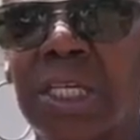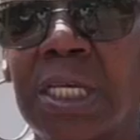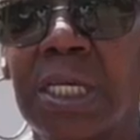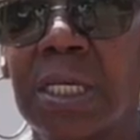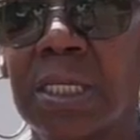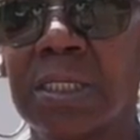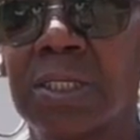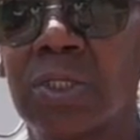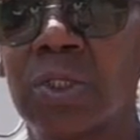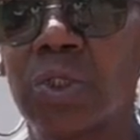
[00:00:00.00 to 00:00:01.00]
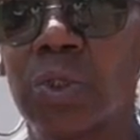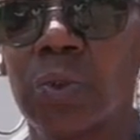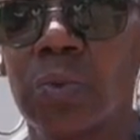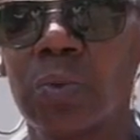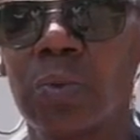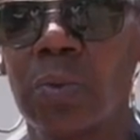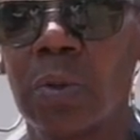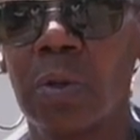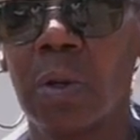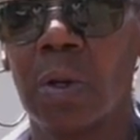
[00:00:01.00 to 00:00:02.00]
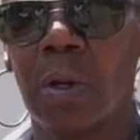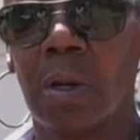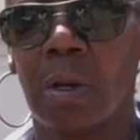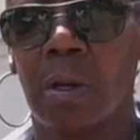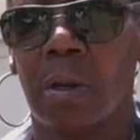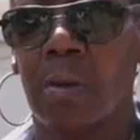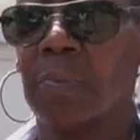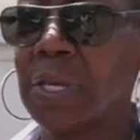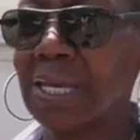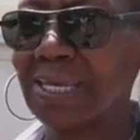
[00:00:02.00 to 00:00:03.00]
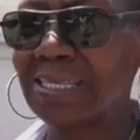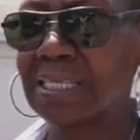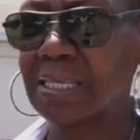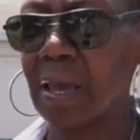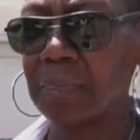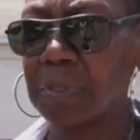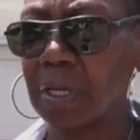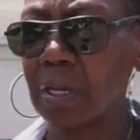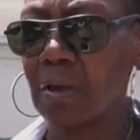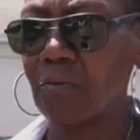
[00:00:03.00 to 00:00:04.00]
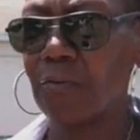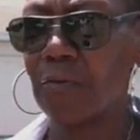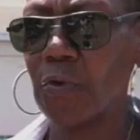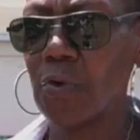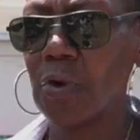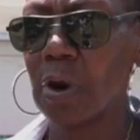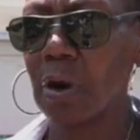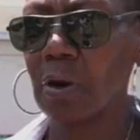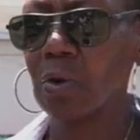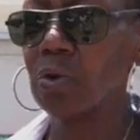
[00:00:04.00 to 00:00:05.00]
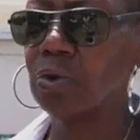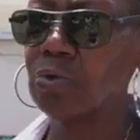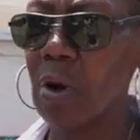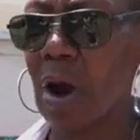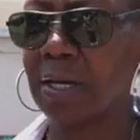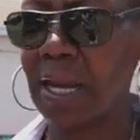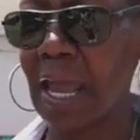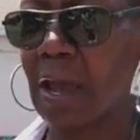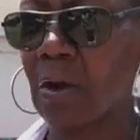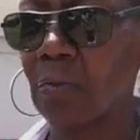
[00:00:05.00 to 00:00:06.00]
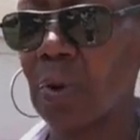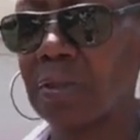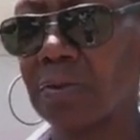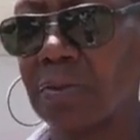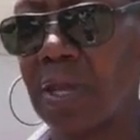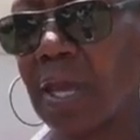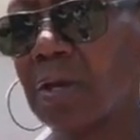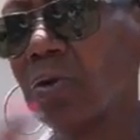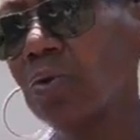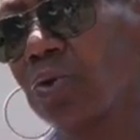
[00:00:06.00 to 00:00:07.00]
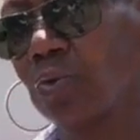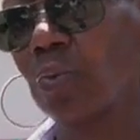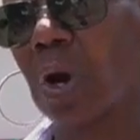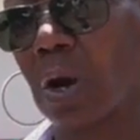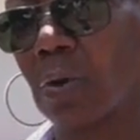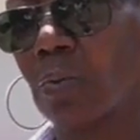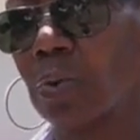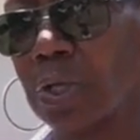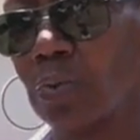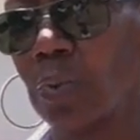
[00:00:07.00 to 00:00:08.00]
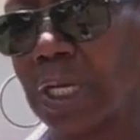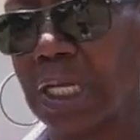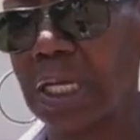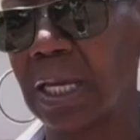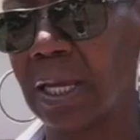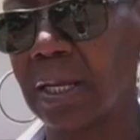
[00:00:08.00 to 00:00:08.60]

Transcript: is to be accepted for who you are now rather than who you were when you went in.